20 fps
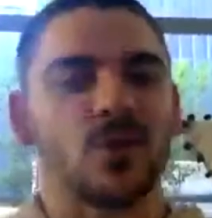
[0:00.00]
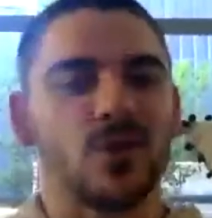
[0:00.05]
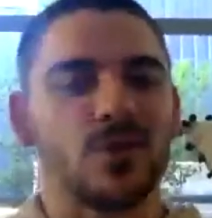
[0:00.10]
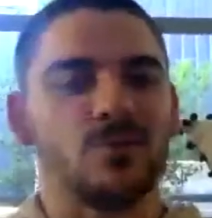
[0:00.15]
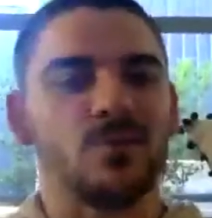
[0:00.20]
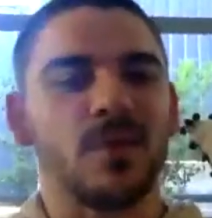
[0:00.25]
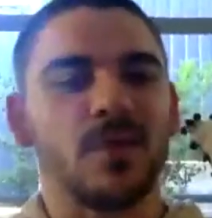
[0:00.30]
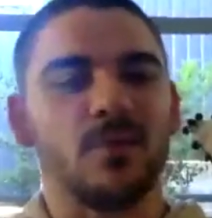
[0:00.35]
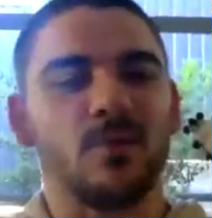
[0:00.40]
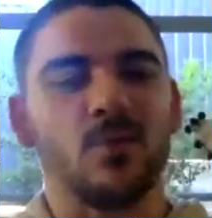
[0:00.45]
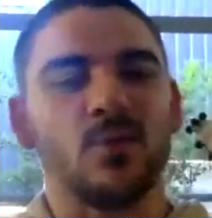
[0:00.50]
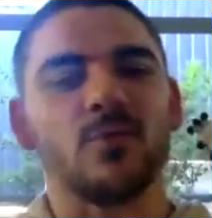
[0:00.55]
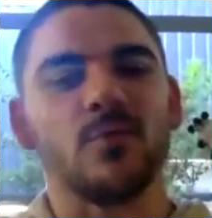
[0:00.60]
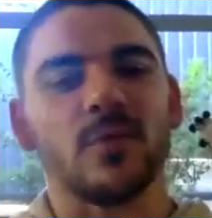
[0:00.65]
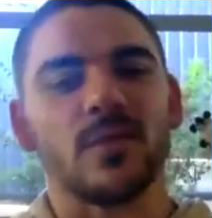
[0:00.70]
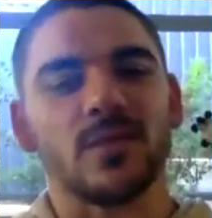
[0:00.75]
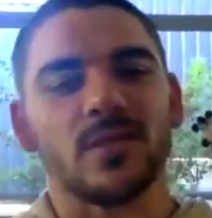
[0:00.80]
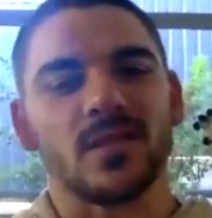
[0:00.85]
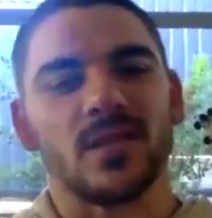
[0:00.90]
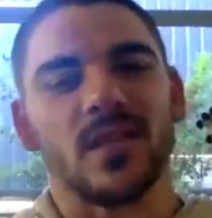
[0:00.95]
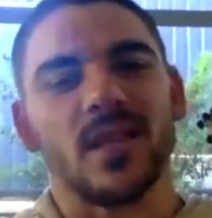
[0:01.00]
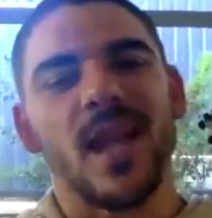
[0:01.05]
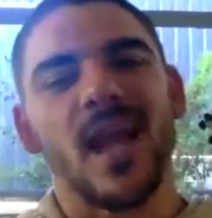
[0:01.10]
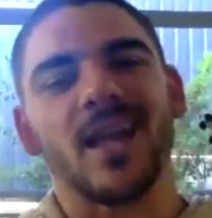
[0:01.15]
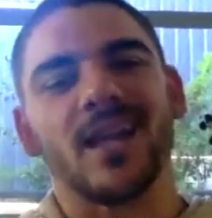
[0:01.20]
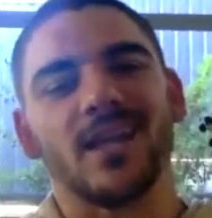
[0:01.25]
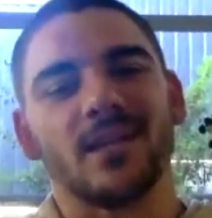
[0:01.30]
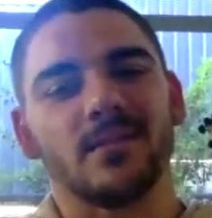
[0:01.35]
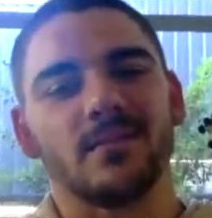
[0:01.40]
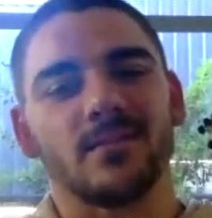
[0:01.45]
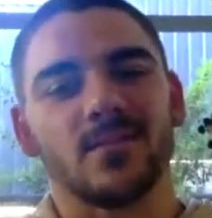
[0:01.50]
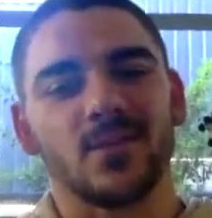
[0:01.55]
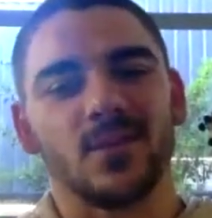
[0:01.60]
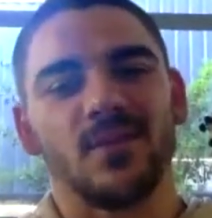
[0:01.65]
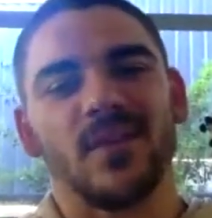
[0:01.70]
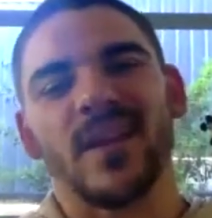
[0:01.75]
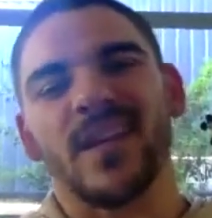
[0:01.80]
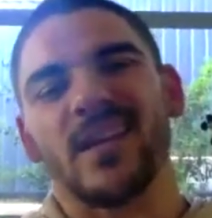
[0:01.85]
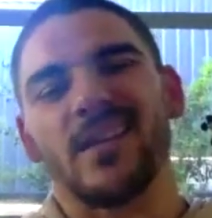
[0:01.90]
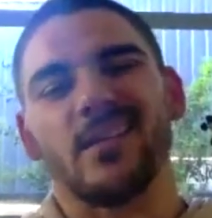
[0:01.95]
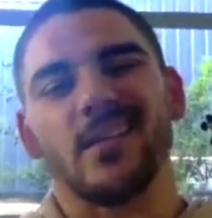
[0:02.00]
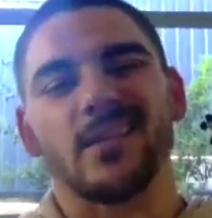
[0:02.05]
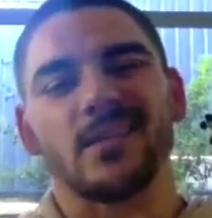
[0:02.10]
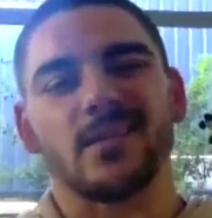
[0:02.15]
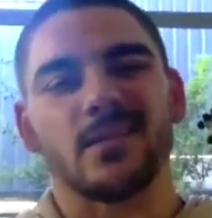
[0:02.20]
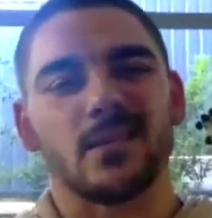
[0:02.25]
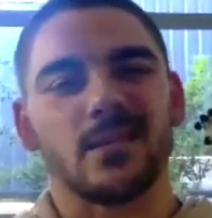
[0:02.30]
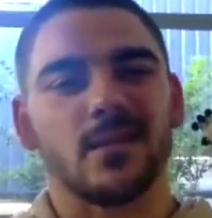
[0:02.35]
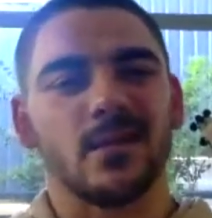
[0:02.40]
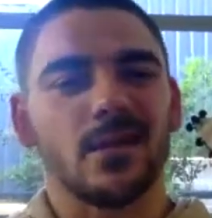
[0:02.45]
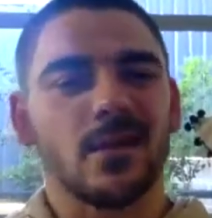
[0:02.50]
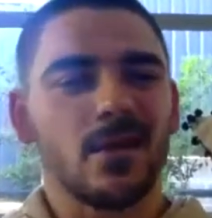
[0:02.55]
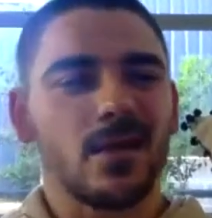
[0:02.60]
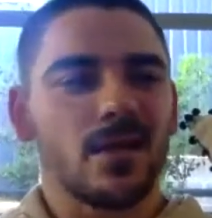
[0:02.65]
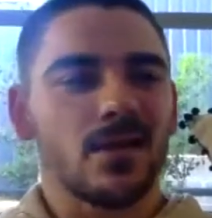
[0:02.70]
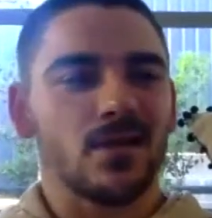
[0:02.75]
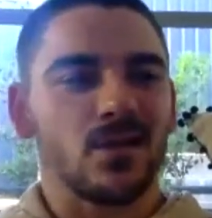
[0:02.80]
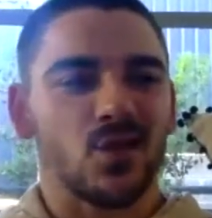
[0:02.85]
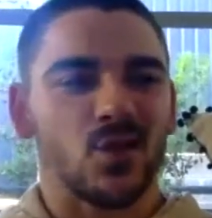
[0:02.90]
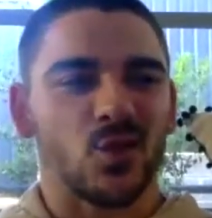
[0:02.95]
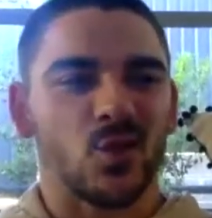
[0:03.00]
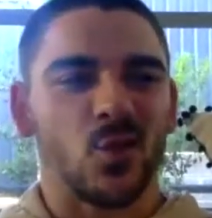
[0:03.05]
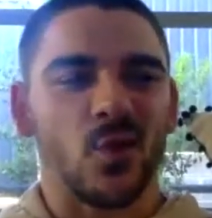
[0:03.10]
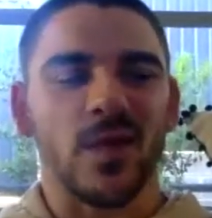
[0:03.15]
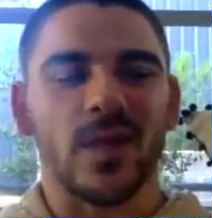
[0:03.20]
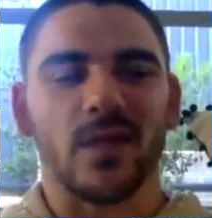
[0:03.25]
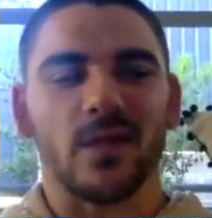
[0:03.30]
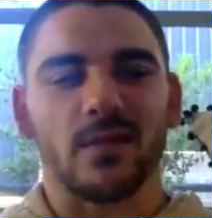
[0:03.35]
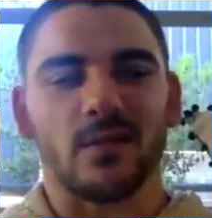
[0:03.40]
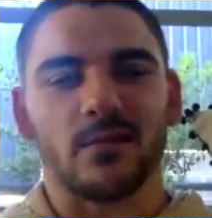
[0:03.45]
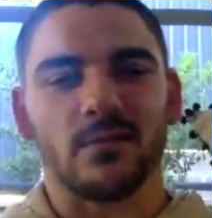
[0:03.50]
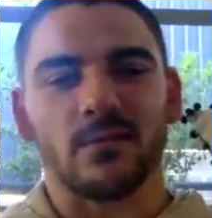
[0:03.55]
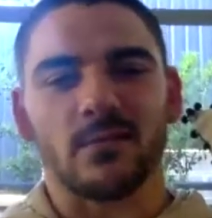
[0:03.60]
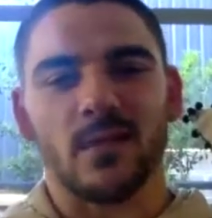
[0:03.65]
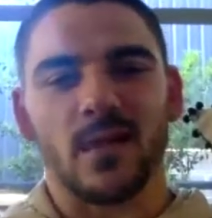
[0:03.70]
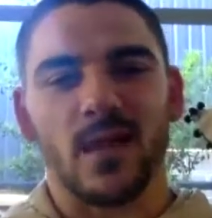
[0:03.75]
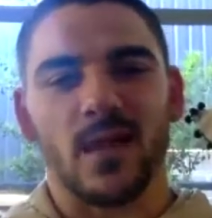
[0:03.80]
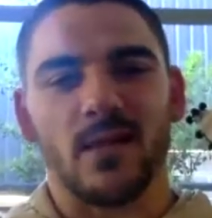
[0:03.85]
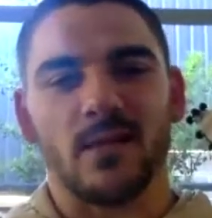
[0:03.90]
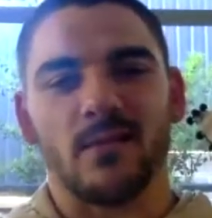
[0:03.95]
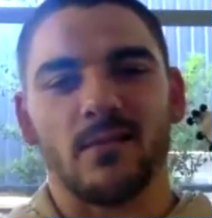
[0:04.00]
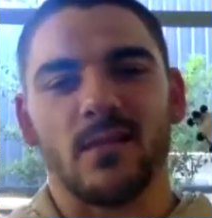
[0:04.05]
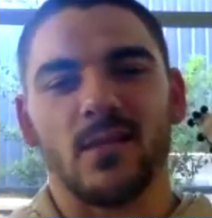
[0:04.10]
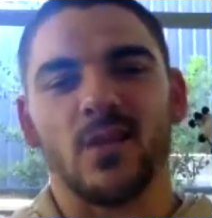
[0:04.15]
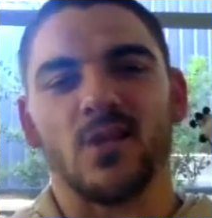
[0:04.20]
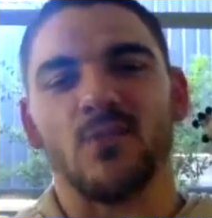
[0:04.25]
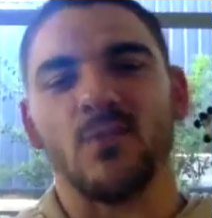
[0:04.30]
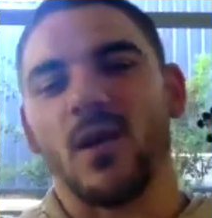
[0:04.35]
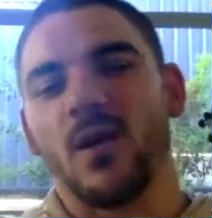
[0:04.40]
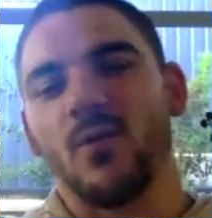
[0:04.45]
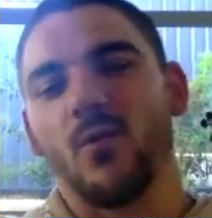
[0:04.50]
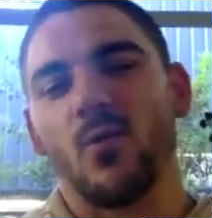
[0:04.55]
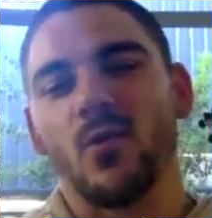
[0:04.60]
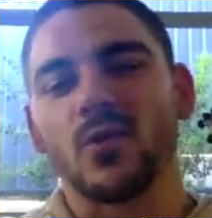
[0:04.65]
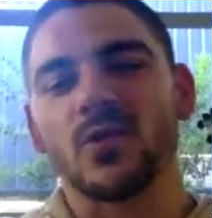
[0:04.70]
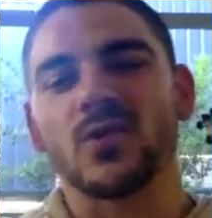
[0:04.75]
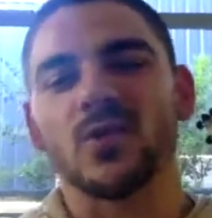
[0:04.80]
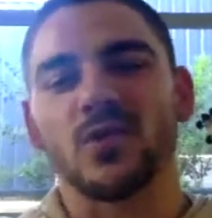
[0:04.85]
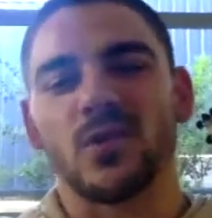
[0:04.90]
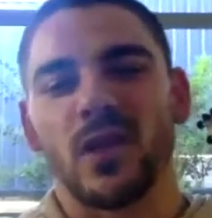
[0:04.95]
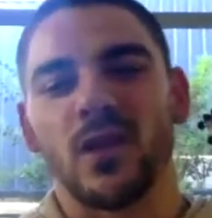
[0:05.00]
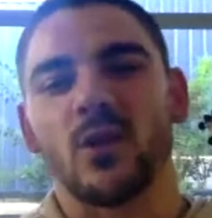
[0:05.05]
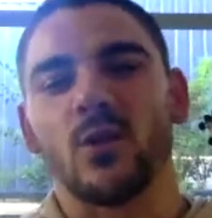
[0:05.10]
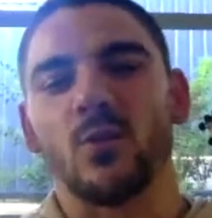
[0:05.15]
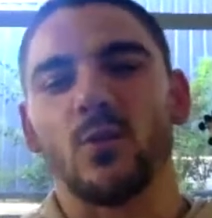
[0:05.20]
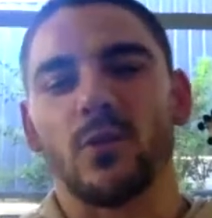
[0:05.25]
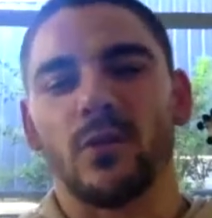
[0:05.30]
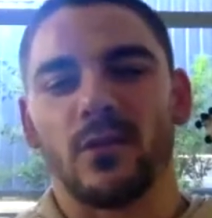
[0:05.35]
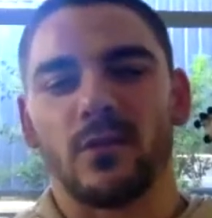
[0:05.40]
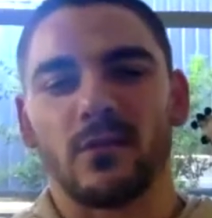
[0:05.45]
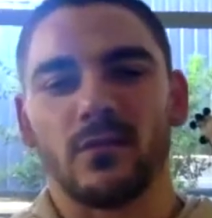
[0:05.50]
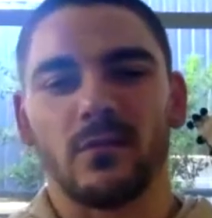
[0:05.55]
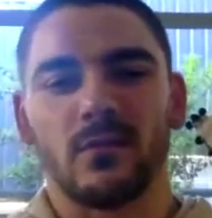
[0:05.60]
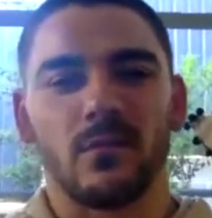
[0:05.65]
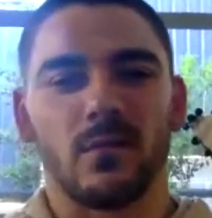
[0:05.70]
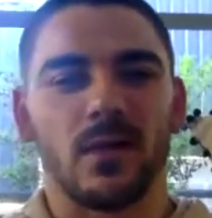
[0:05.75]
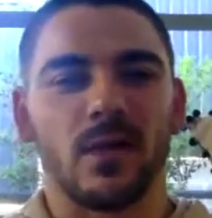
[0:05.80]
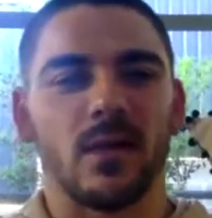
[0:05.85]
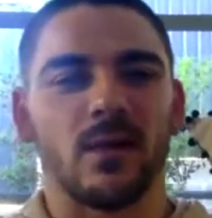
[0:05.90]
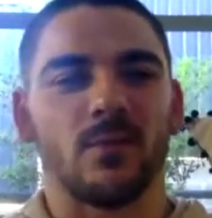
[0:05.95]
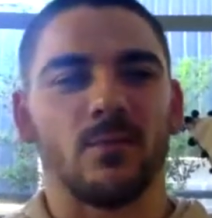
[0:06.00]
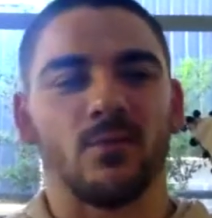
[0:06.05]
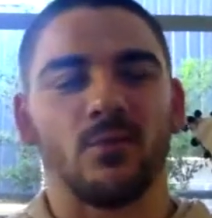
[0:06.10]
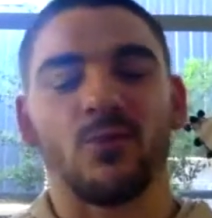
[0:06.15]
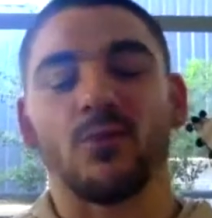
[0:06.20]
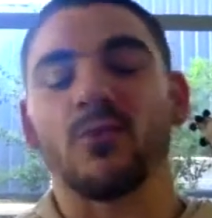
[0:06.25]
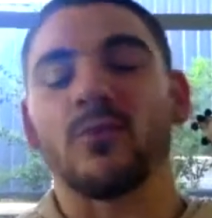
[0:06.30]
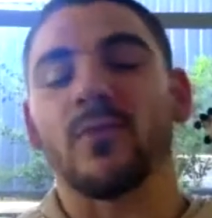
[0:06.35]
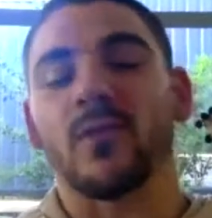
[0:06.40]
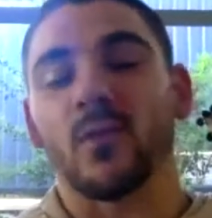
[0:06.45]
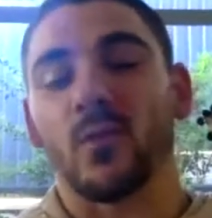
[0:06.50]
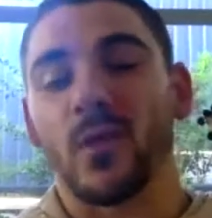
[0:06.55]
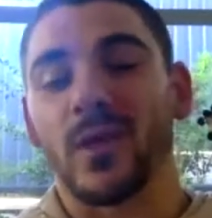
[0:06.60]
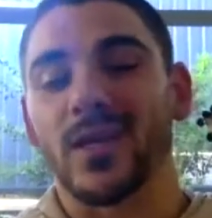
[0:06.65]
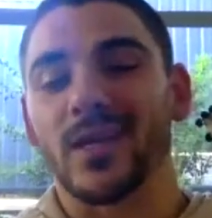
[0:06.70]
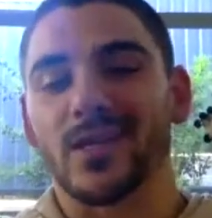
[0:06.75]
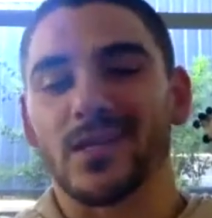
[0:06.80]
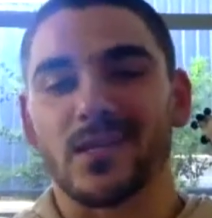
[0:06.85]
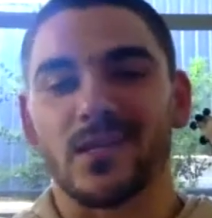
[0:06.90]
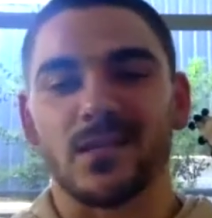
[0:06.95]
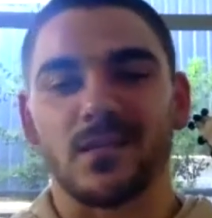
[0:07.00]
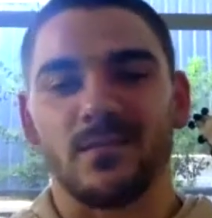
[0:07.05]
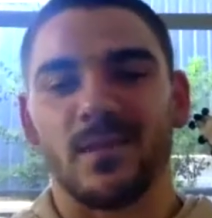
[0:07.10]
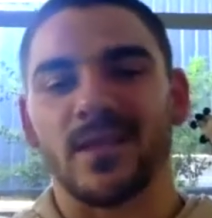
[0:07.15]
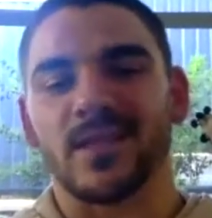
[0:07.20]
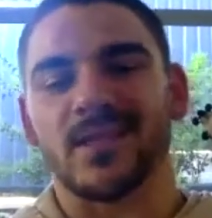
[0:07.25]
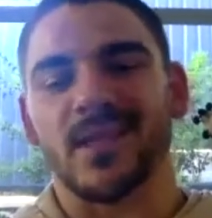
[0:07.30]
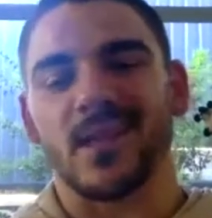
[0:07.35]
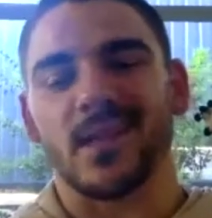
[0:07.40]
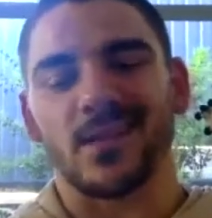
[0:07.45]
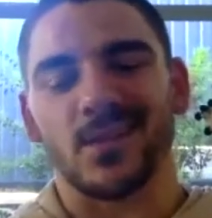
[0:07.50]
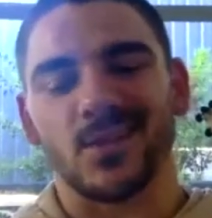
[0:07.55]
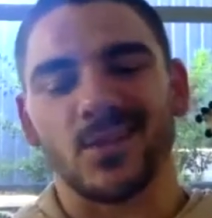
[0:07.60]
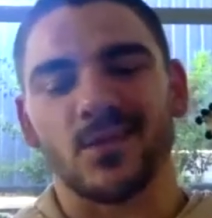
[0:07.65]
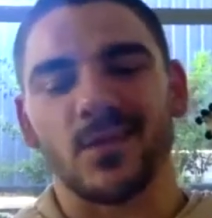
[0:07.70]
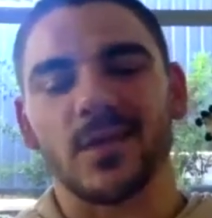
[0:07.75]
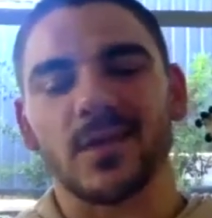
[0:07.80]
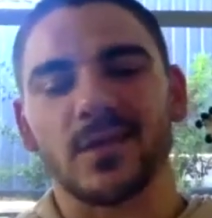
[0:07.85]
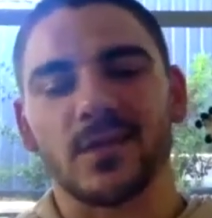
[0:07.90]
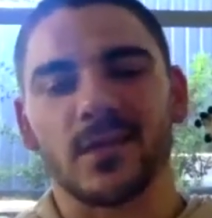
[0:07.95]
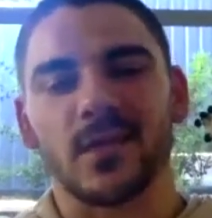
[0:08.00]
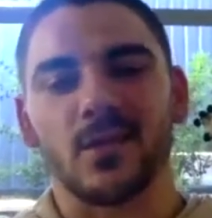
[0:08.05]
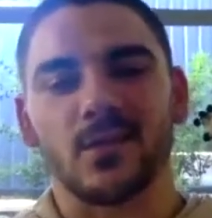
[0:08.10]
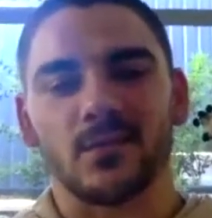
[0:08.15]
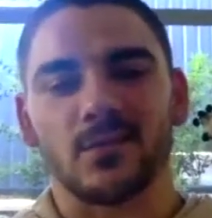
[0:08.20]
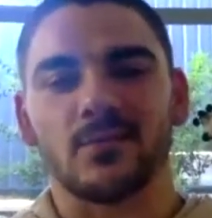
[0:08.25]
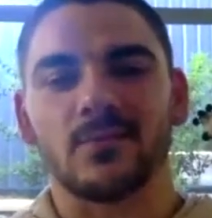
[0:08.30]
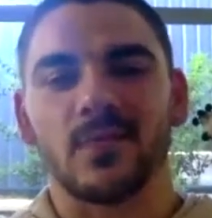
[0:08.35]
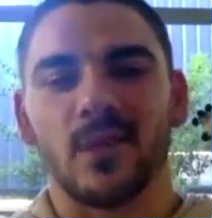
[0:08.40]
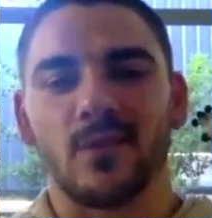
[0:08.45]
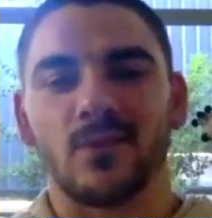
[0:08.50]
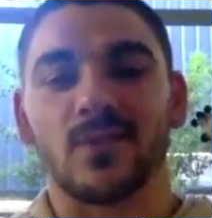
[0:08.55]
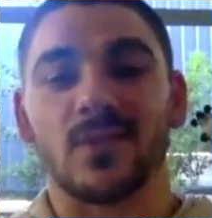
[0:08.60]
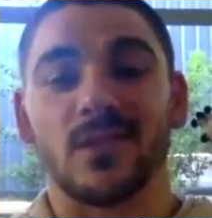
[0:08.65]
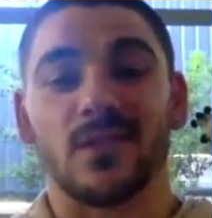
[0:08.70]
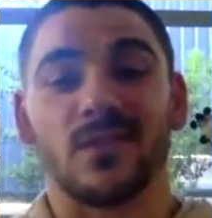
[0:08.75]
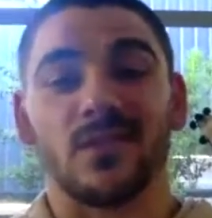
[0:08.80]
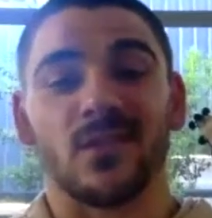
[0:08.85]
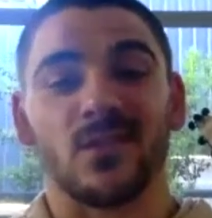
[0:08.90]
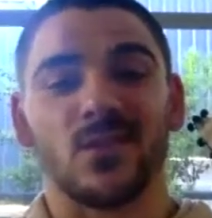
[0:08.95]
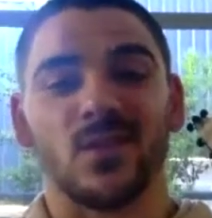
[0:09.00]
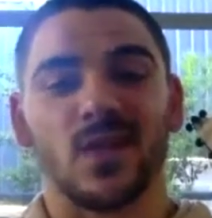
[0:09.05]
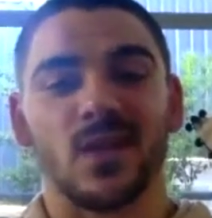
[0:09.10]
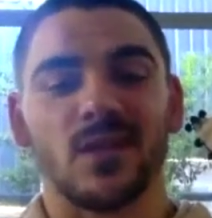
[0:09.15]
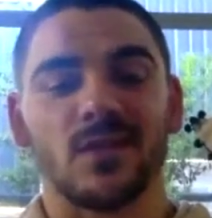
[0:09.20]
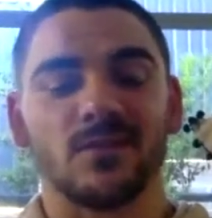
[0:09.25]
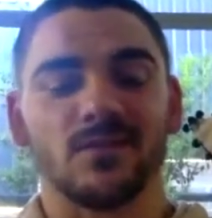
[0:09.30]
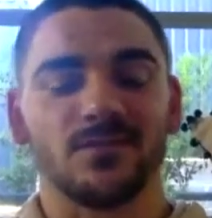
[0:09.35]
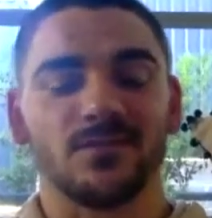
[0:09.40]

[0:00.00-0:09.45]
those big movements and then add in sort of anything to tweak and that you might want to help with improving weaknesses and maintaining strengths, then I would definitely do that.